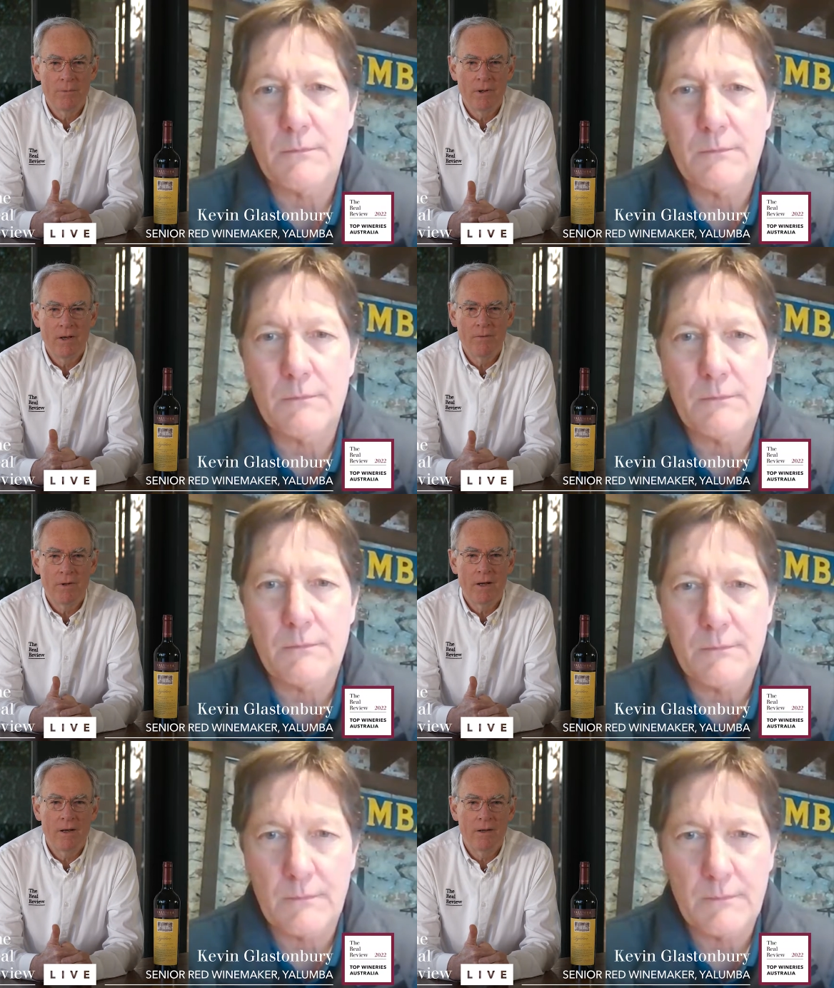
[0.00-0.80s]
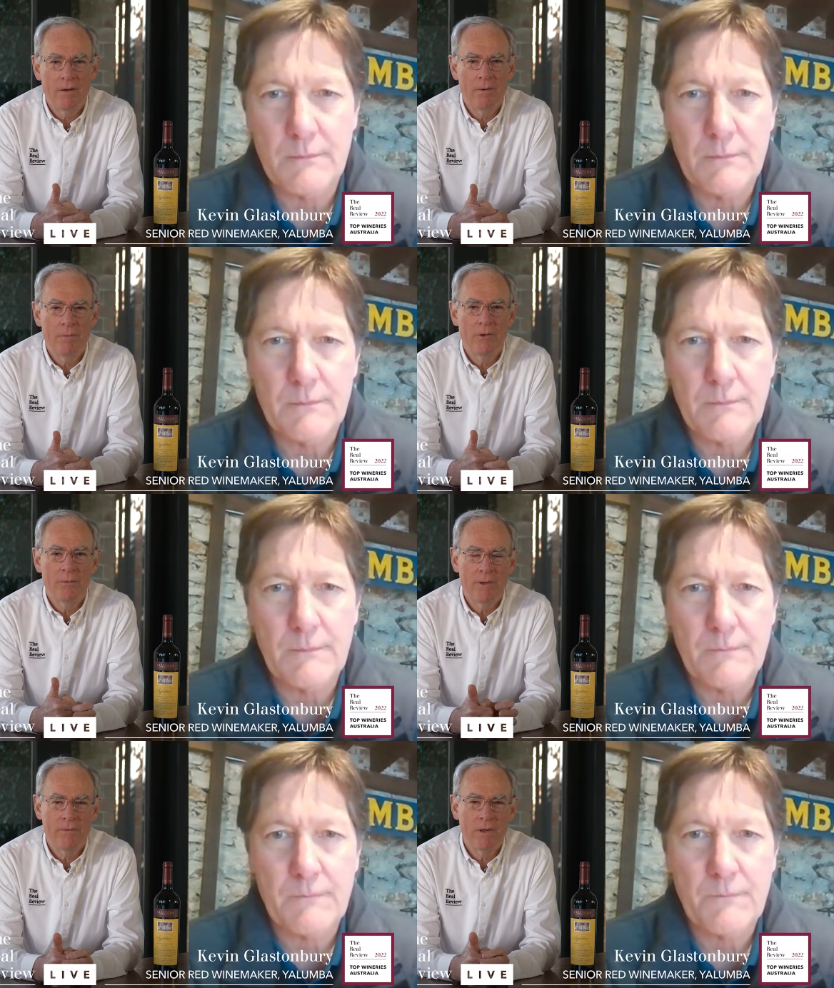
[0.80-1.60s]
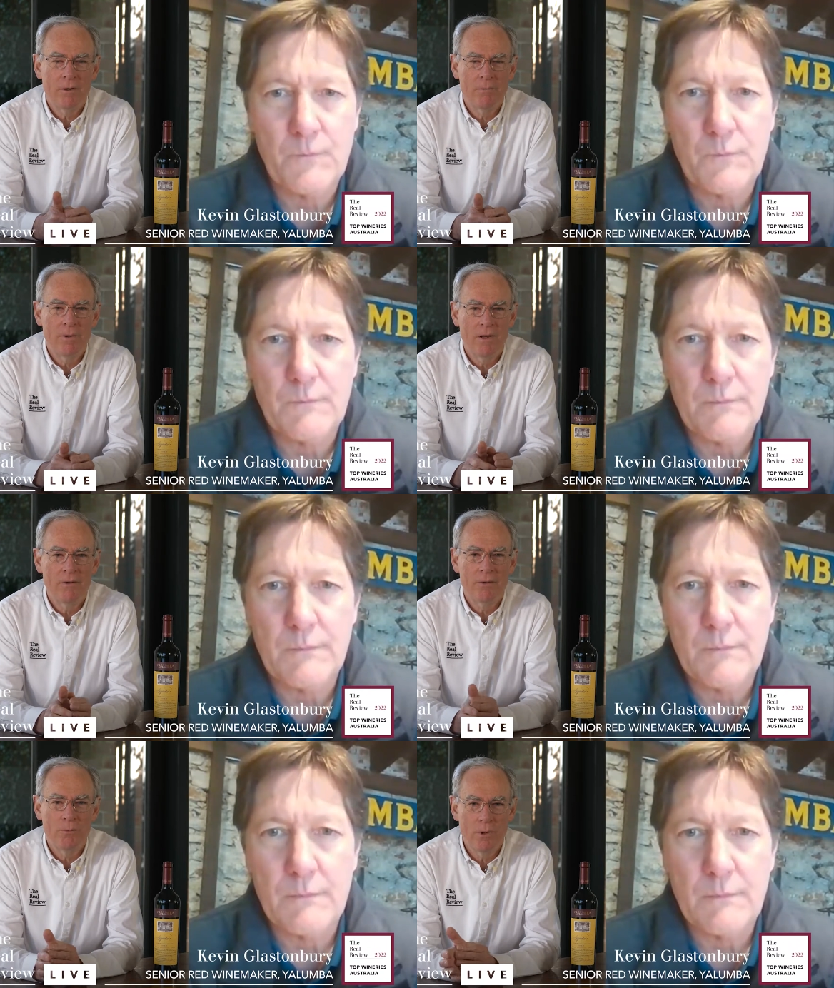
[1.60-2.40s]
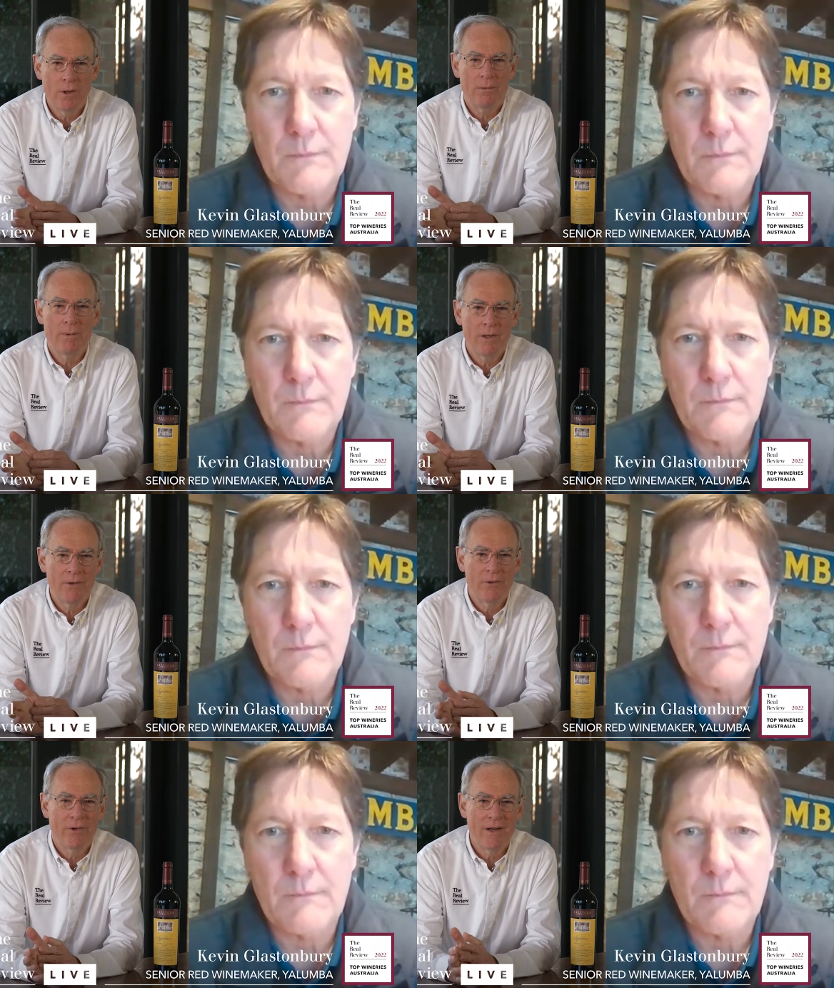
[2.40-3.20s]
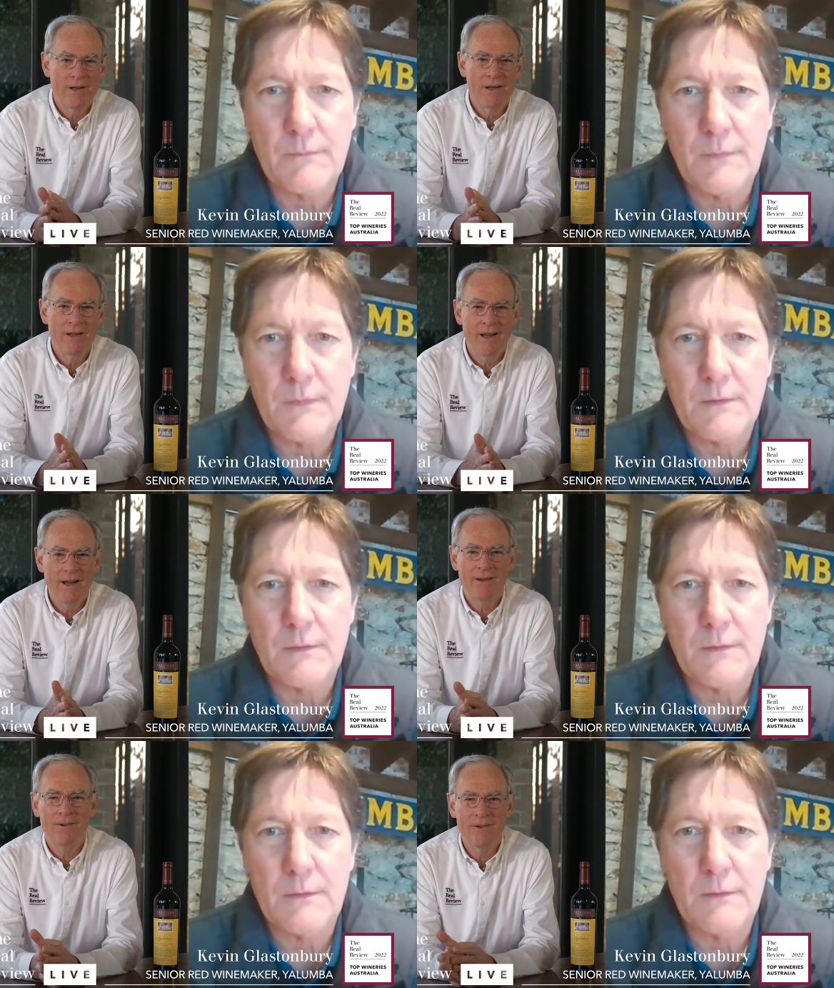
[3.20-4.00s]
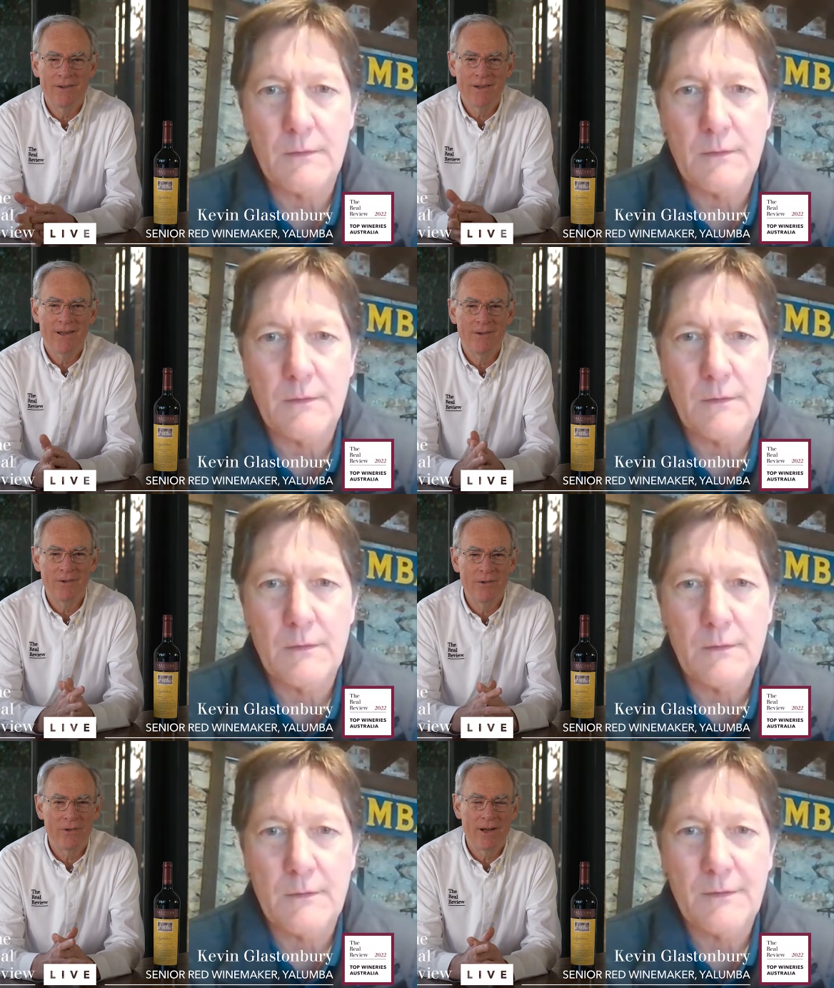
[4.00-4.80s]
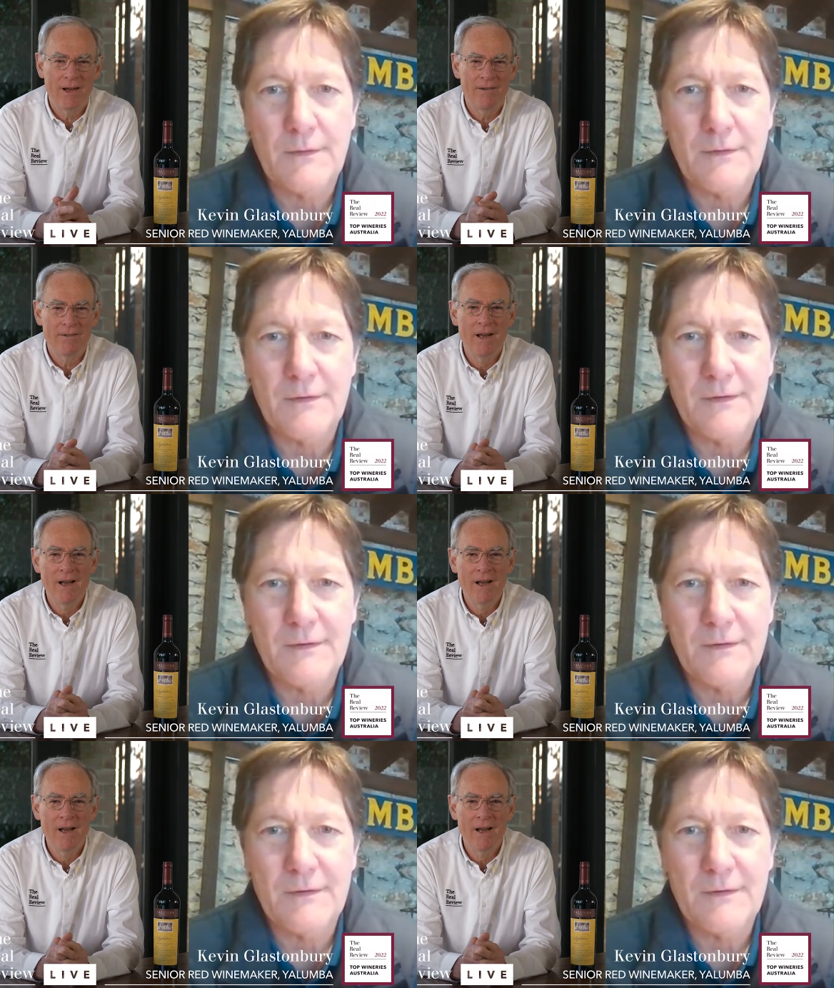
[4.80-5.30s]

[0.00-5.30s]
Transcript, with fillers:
Speaker 1: They have, they, it must be a very good place to work because they tend to hang on to their good staff.